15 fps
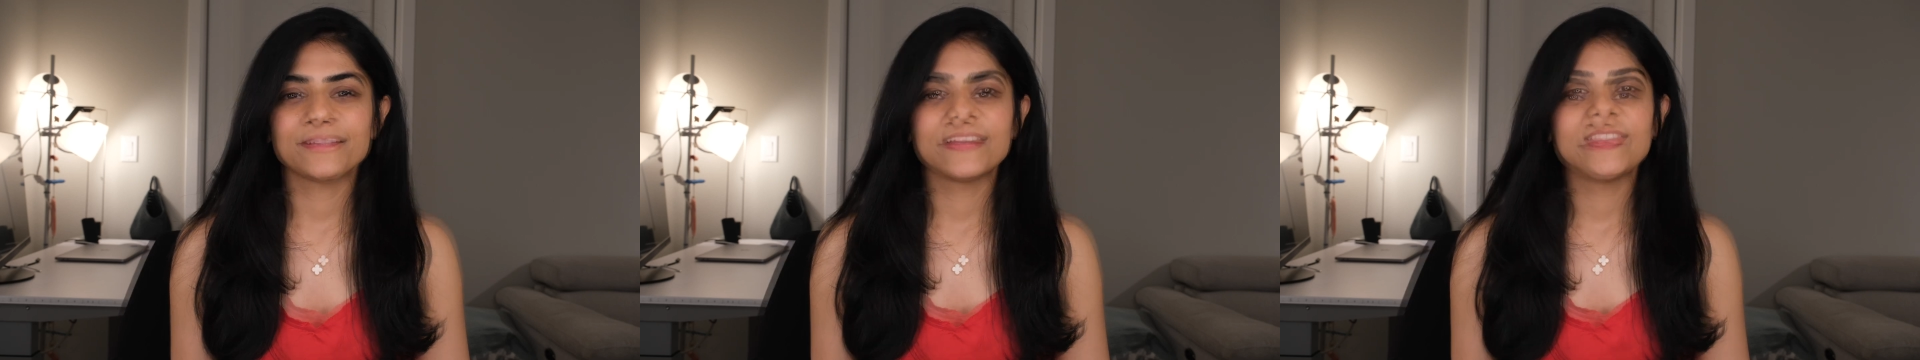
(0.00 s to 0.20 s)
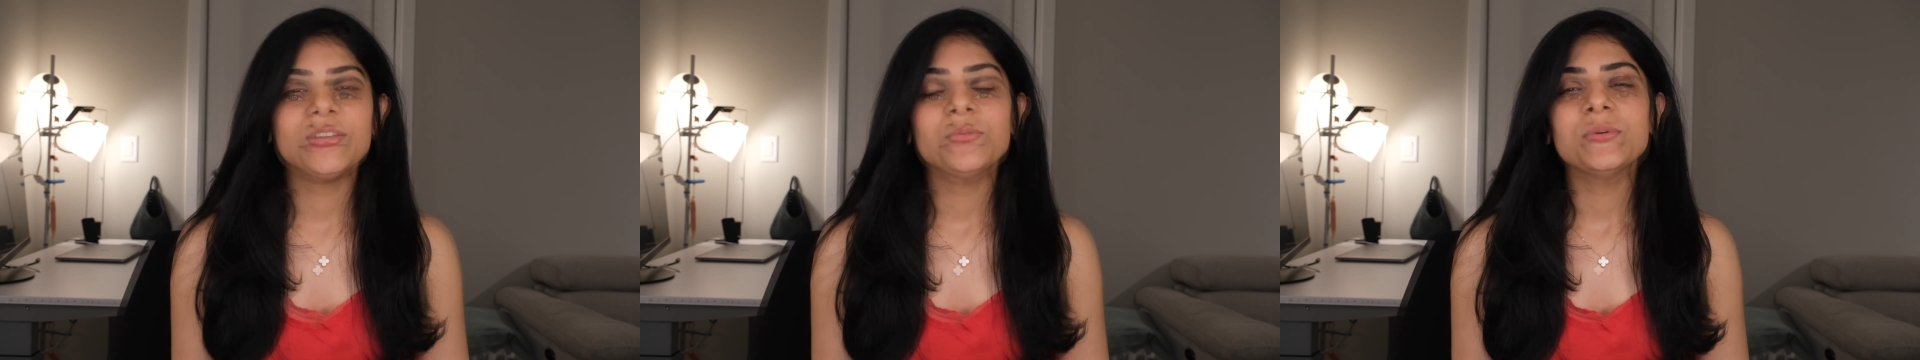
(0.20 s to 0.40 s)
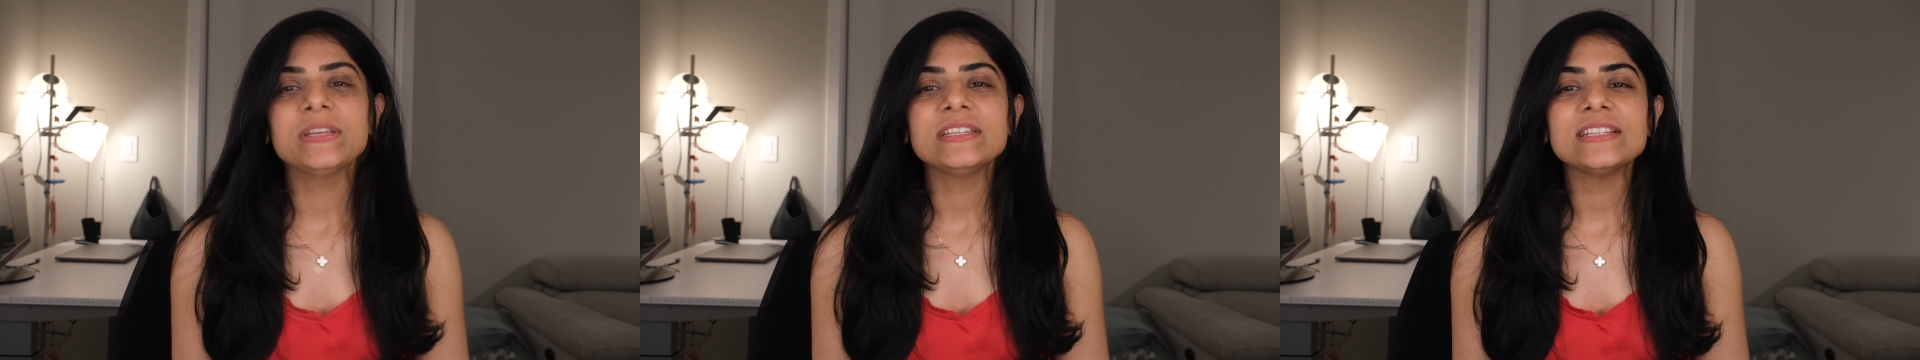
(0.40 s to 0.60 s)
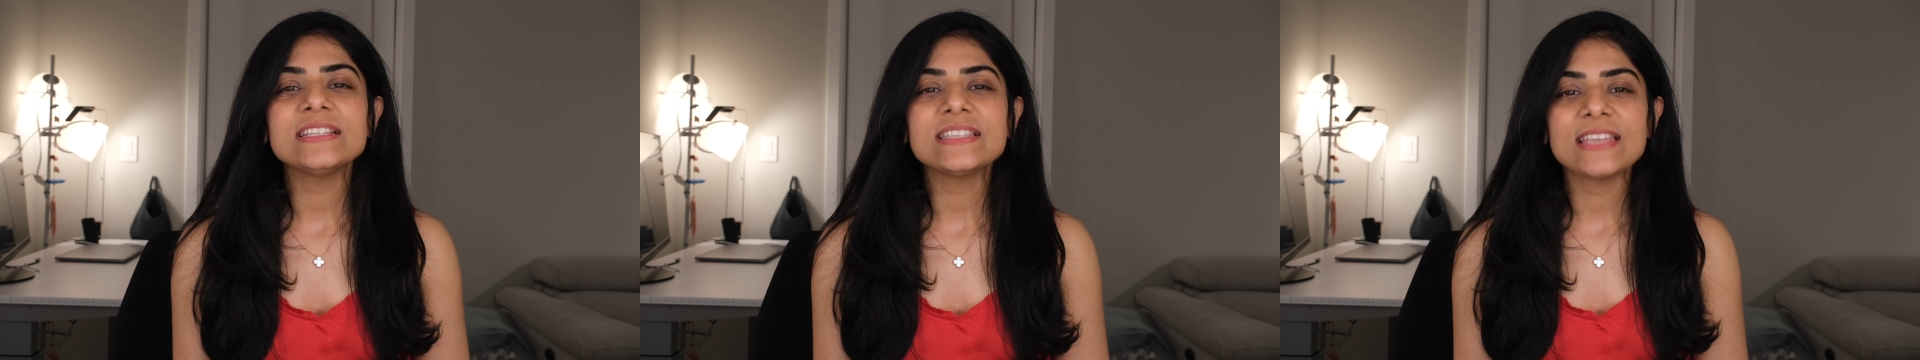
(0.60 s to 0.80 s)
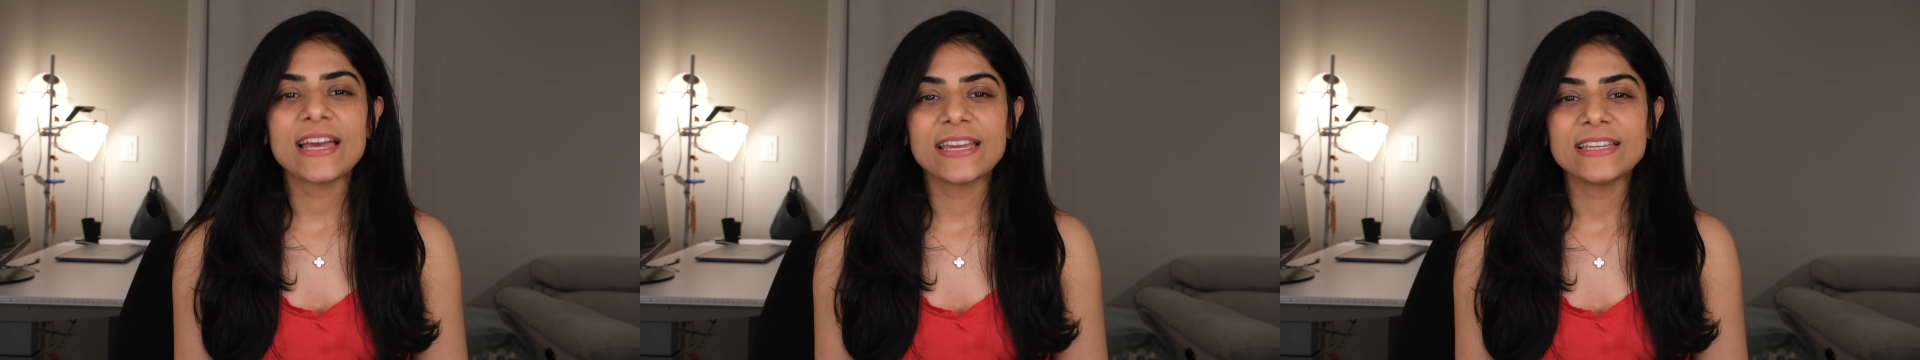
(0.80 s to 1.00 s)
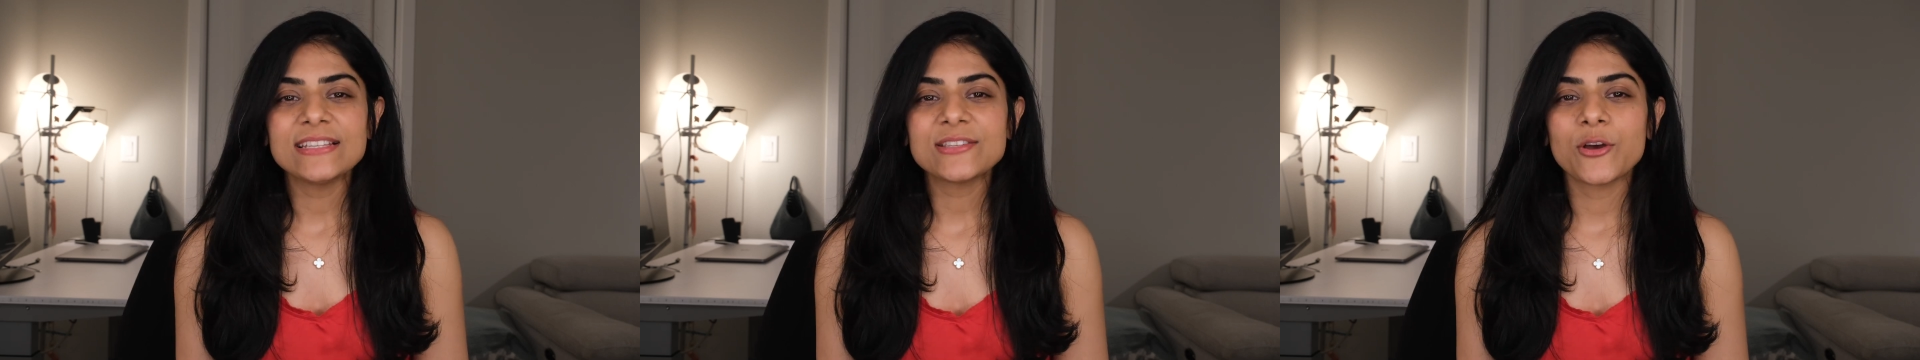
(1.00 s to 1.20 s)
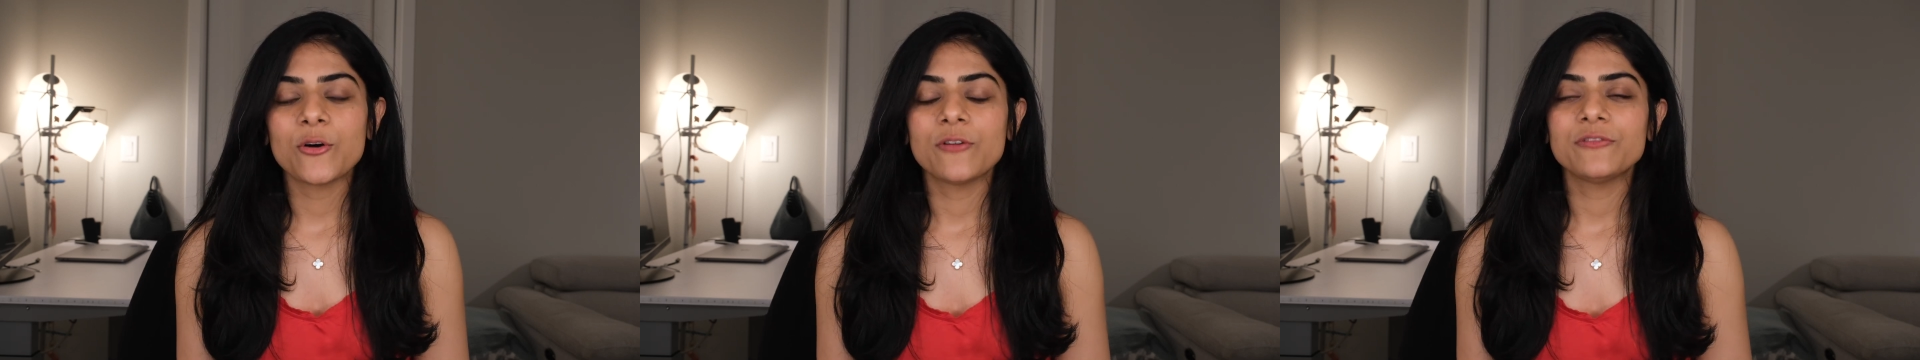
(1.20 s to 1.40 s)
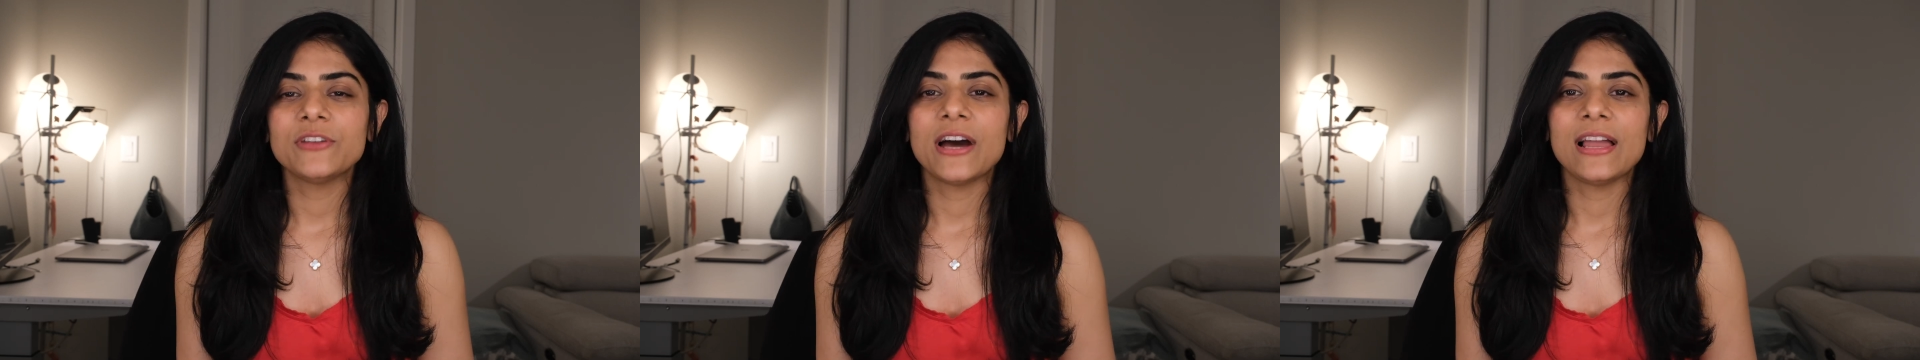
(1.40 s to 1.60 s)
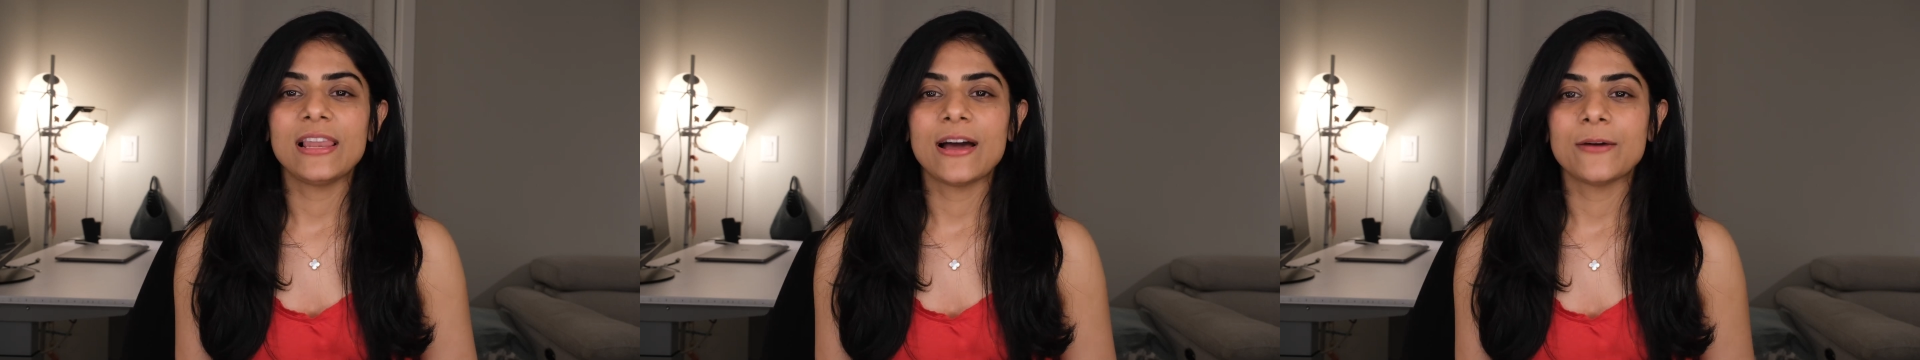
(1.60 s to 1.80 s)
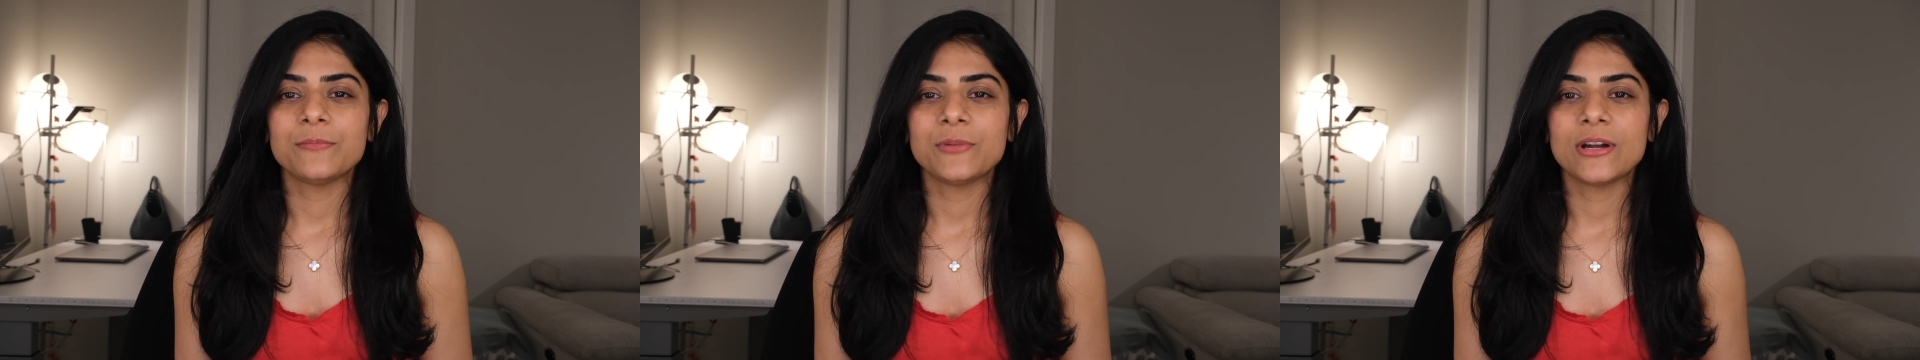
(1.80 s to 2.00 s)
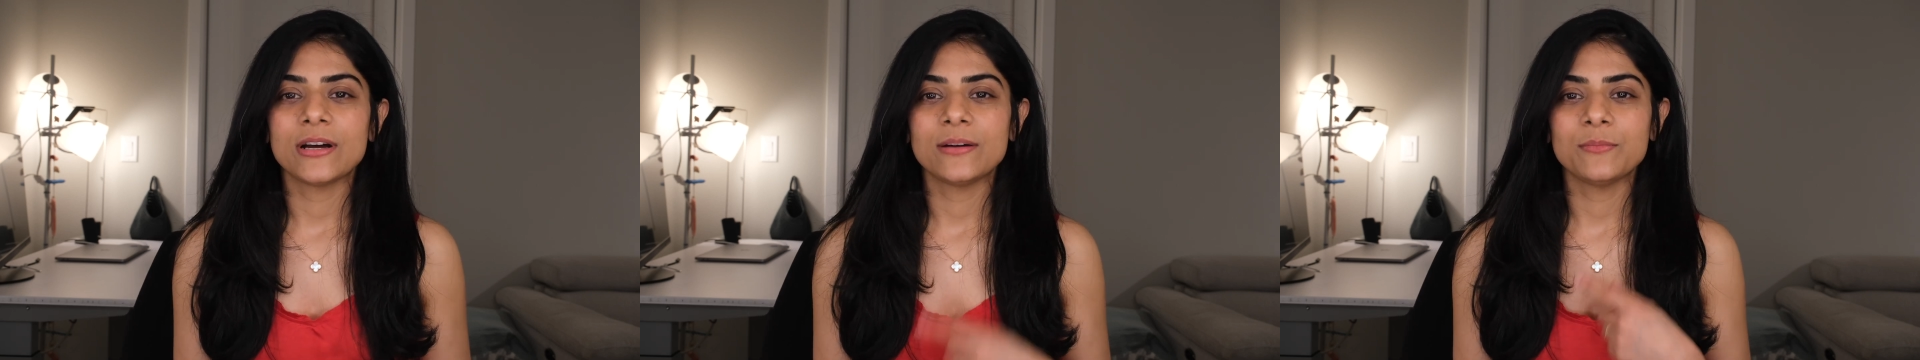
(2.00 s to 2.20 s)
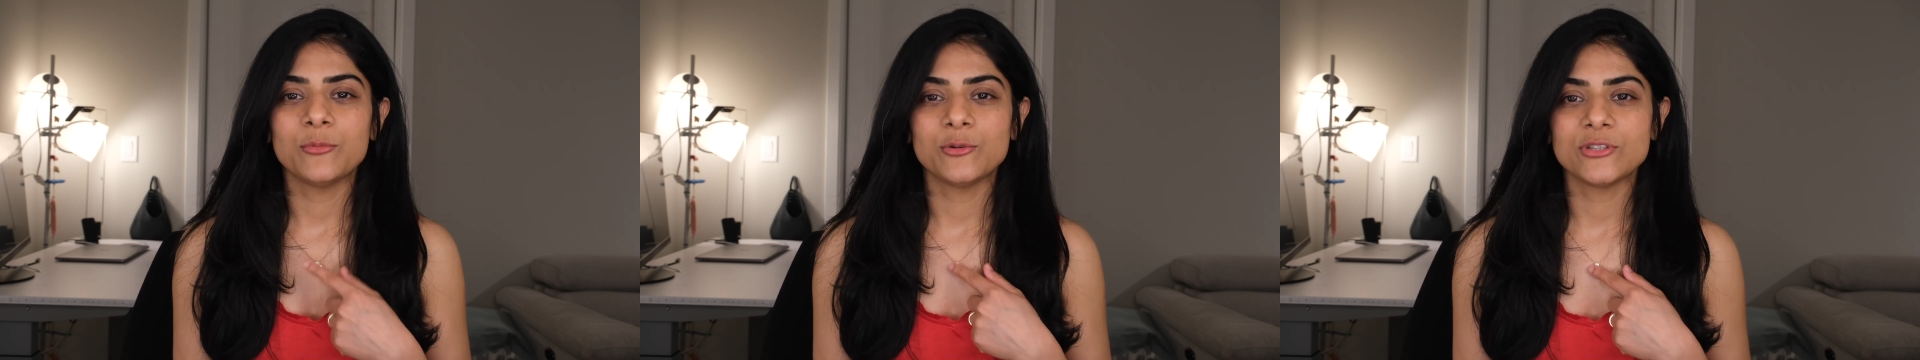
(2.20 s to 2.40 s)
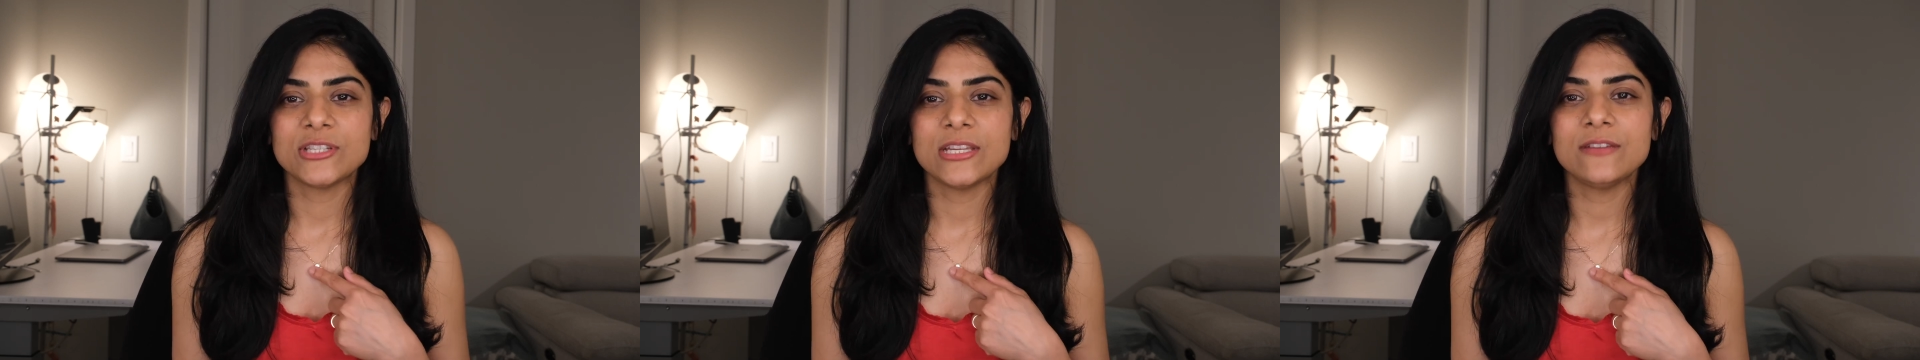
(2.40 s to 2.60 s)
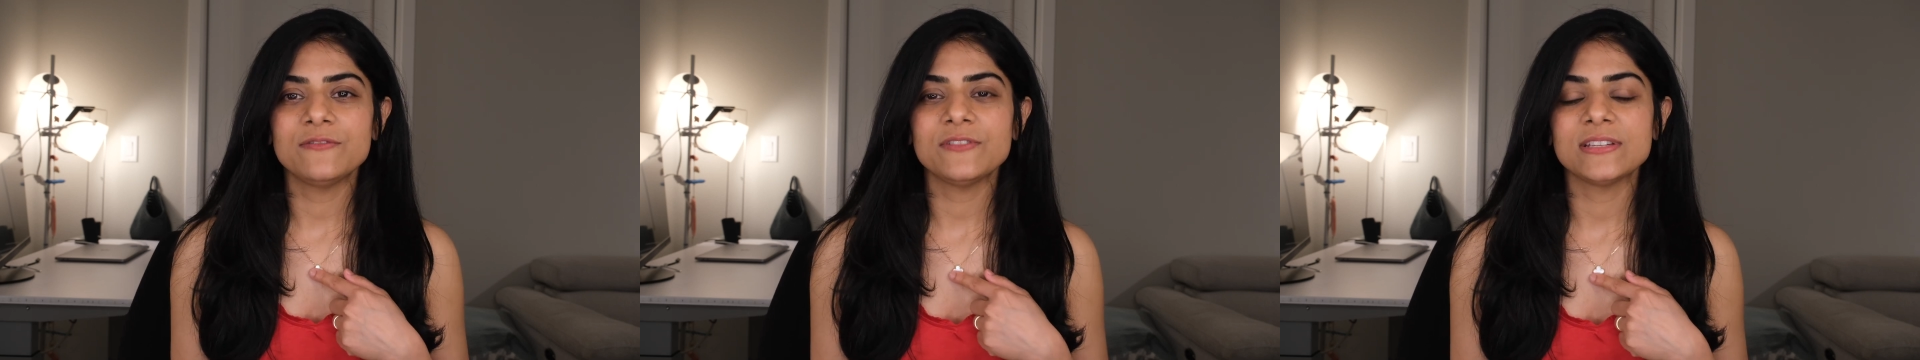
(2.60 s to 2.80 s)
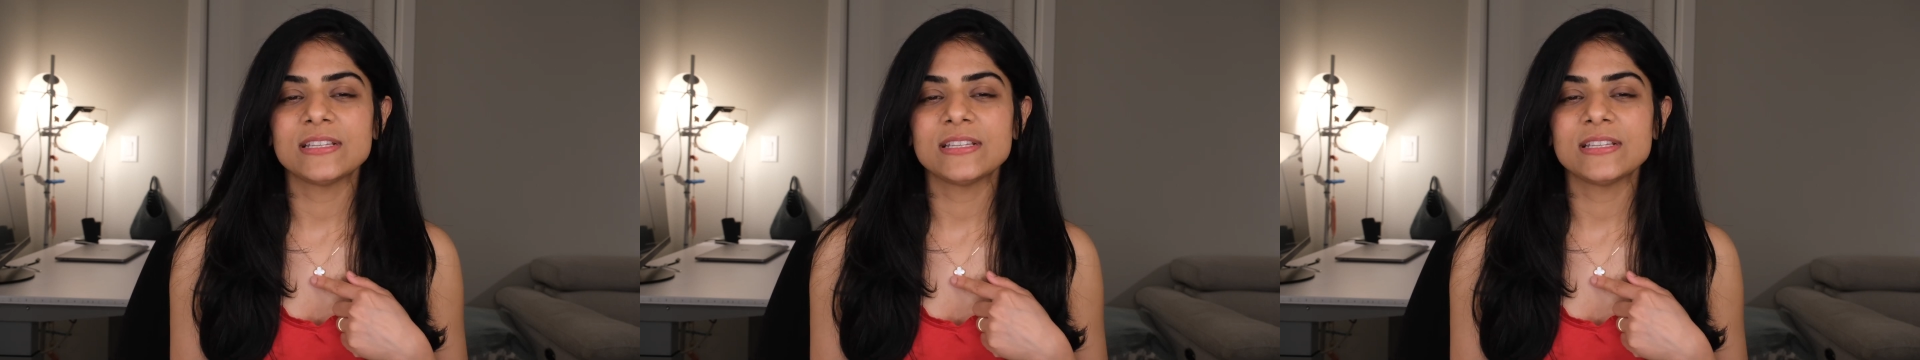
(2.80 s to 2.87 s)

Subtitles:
The vintage size of the Alhambra motif